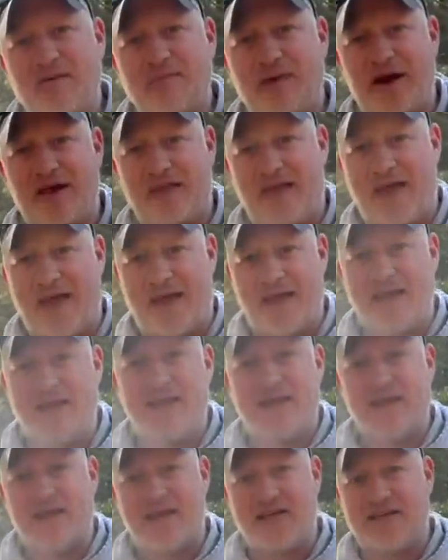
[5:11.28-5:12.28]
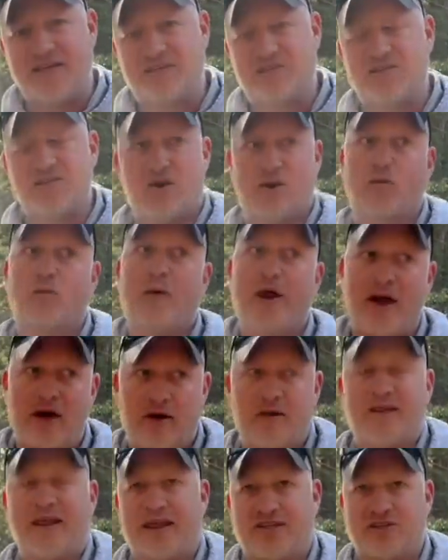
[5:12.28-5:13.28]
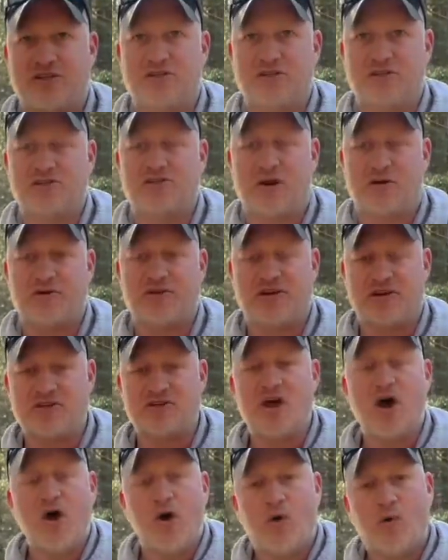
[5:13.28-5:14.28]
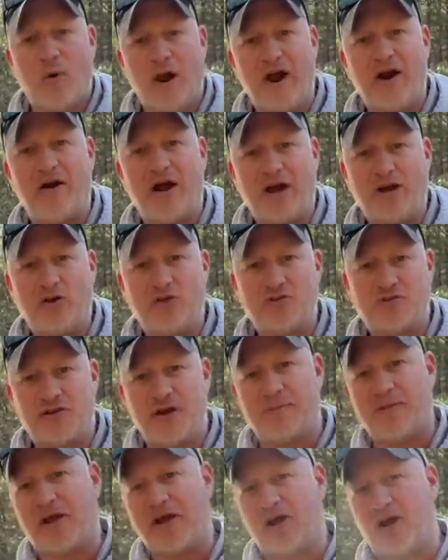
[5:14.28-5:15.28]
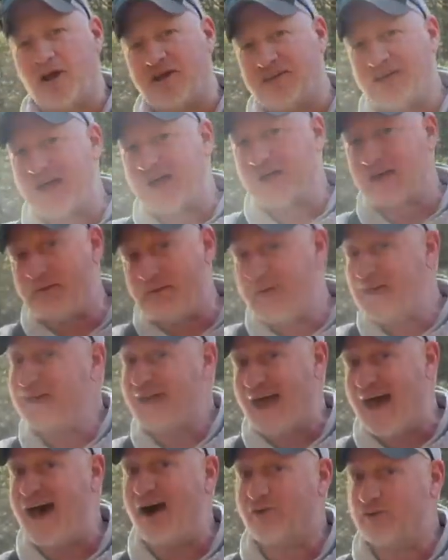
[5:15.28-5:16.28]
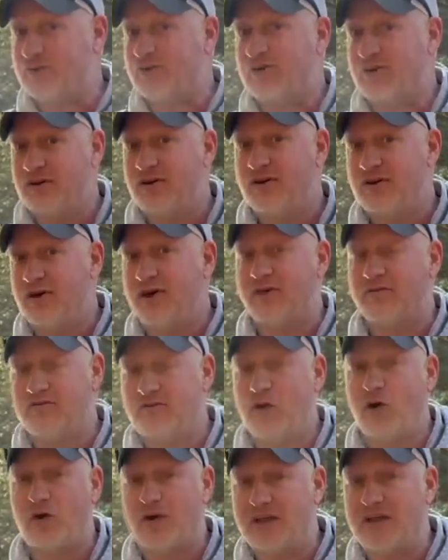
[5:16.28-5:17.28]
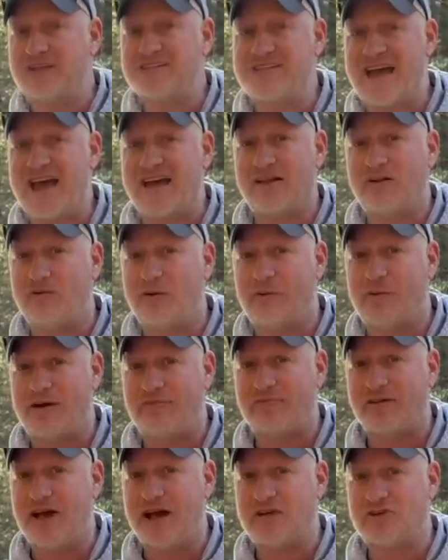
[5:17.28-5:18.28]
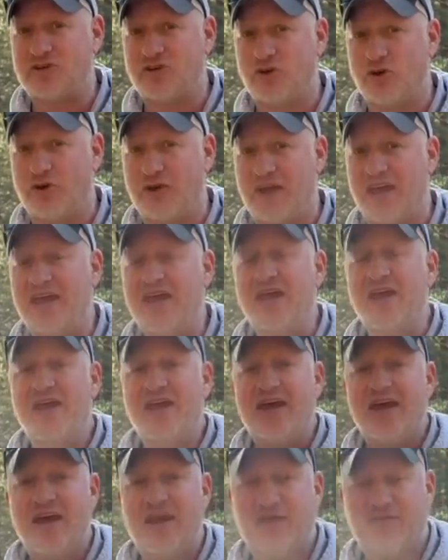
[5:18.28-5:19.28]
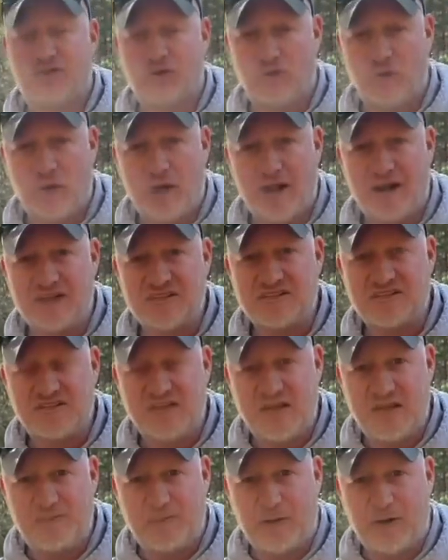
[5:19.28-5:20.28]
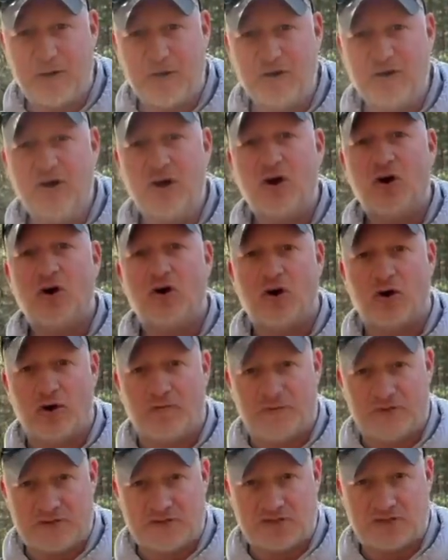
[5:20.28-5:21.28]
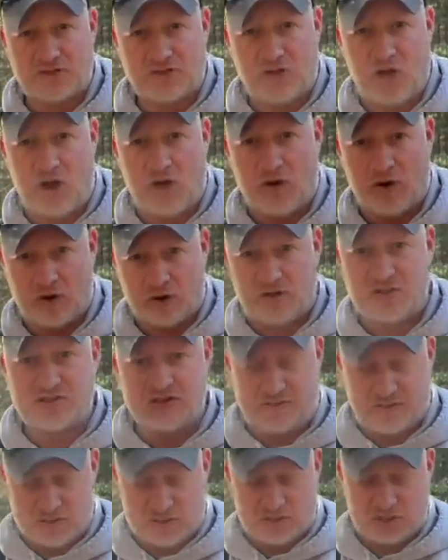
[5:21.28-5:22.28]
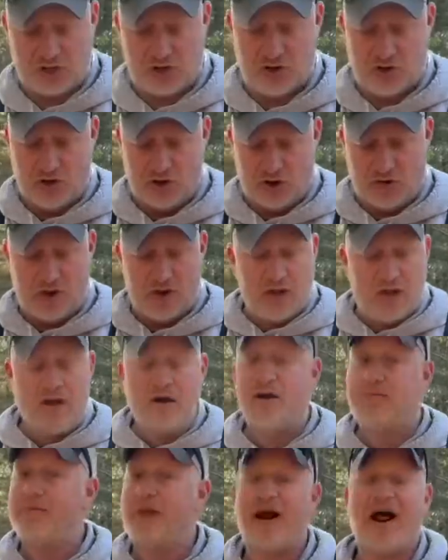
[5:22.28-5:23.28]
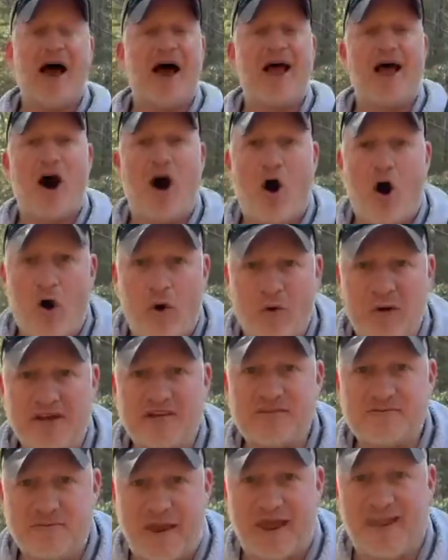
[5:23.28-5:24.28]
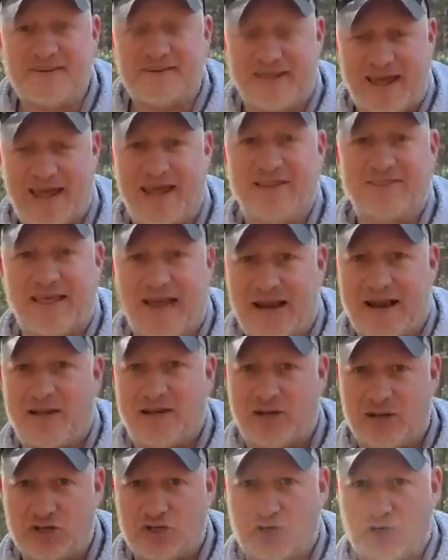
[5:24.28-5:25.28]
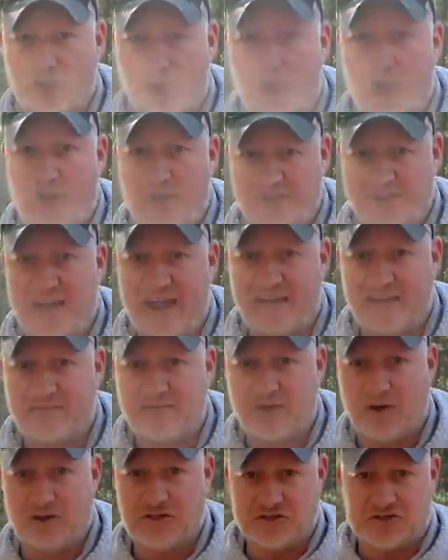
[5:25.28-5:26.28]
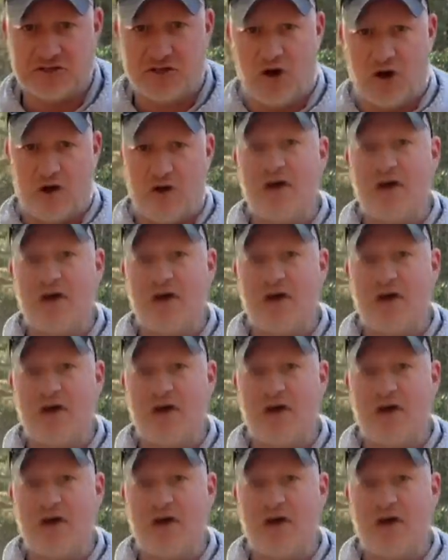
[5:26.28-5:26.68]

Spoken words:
by that is, or where, I should start with this, where I do semi-contact, come in and out of knowing exactly what my flies are doing, if the run is deeper or if it's slower, because I want to show you. But I always maintain that initial contact first. So